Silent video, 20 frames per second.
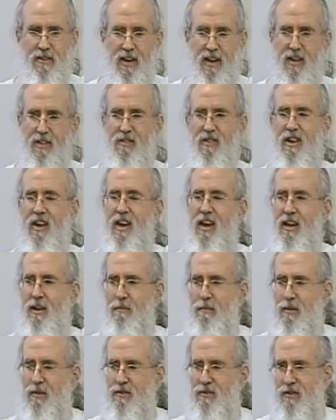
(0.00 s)
and the
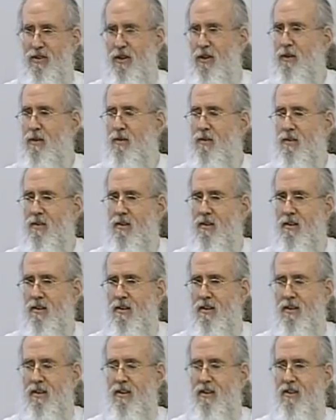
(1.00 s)
animals too,
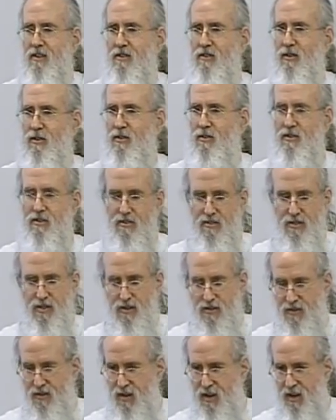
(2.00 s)
so the,
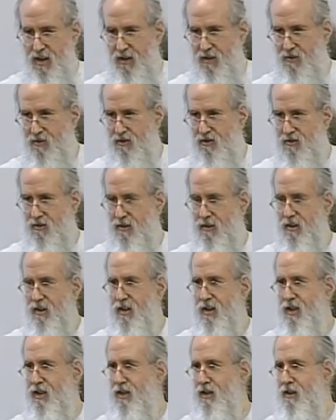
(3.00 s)
these analogies
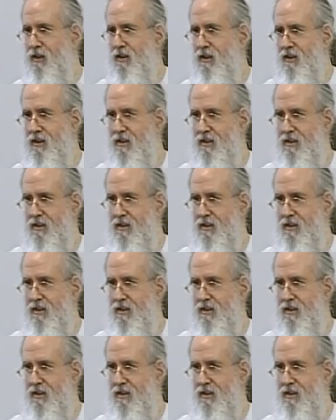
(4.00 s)
aren't any good.